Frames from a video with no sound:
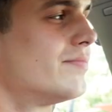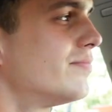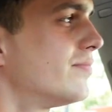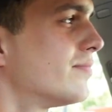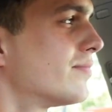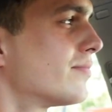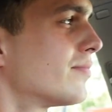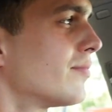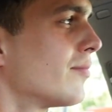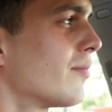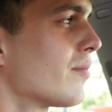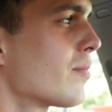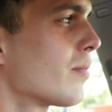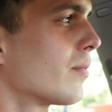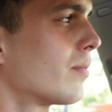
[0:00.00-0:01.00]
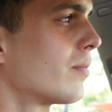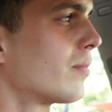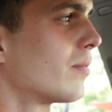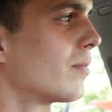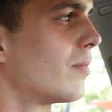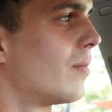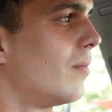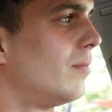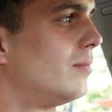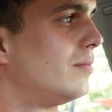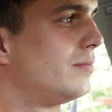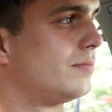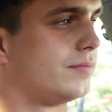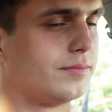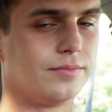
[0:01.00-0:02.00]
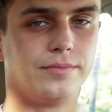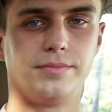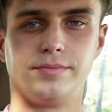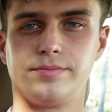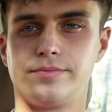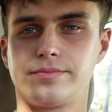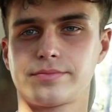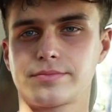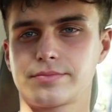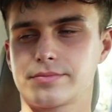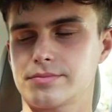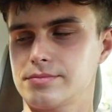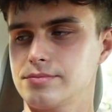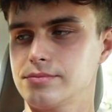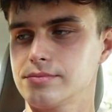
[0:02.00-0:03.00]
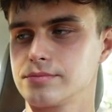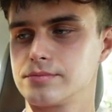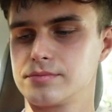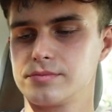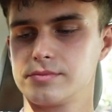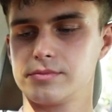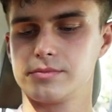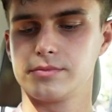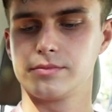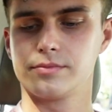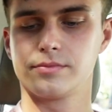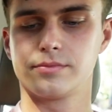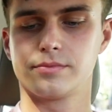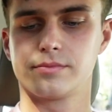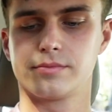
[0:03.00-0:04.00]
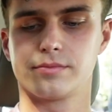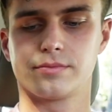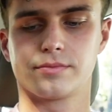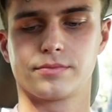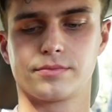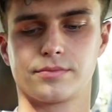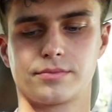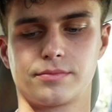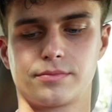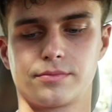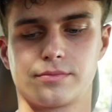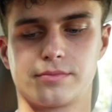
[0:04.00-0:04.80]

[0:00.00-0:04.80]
(not speaking)